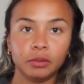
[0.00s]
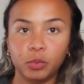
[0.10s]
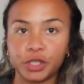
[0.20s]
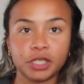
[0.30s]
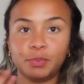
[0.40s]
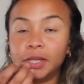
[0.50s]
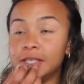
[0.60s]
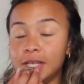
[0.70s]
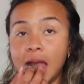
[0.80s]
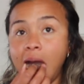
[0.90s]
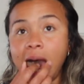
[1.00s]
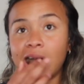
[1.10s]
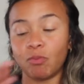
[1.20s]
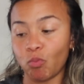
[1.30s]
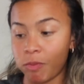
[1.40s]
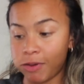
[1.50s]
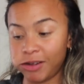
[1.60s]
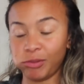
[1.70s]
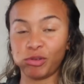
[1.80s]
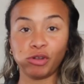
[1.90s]
which is plenty.
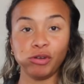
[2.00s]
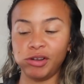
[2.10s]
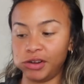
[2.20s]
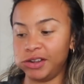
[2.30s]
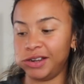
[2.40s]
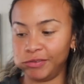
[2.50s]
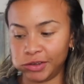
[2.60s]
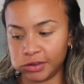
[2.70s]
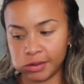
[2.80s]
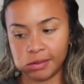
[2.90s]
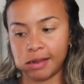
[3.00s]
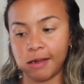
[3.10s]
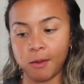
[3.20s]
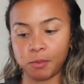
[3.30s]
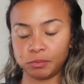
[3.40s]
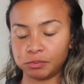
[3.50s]
And I'm still eating everything that I like